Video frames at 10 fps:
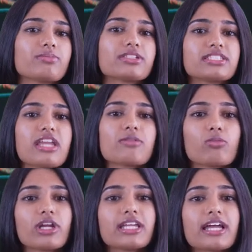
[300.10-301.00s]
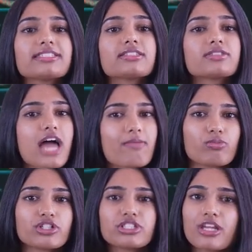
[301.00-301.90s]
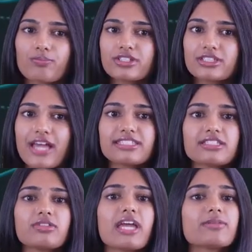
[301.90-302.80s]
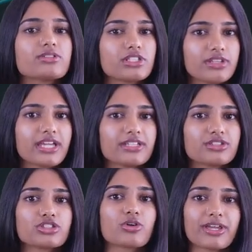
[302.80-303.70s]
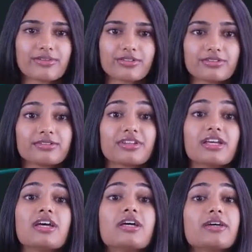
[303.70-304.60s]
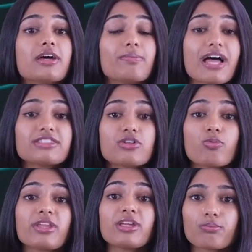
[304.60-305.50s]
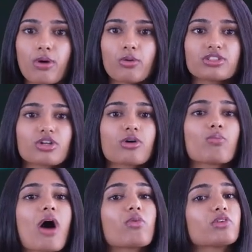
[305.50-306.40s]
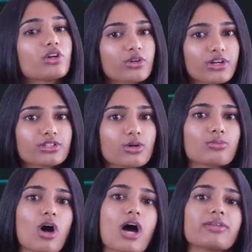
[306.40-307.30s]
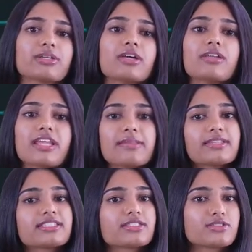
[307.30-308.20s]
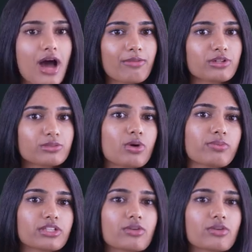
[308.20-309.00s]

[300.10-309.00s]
the same league as established and respected names in the industry. Imagine reading a post on a popular crypto blog that lists top-performing